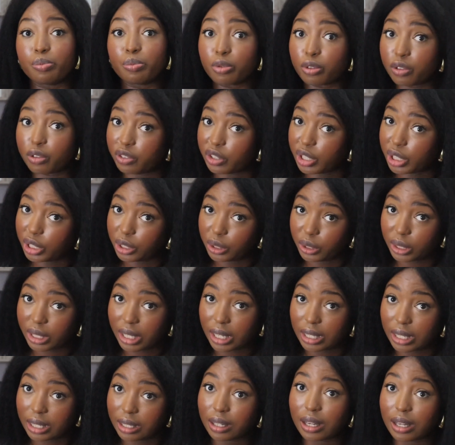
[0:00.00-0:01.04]

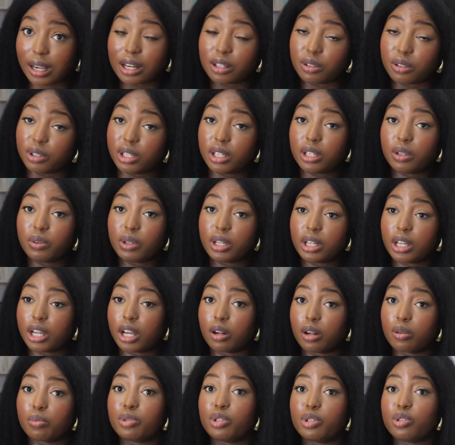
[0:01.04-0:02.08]
professionals can really
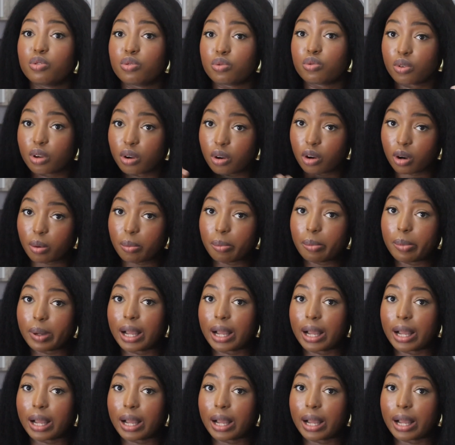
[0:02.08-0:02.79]
help you to come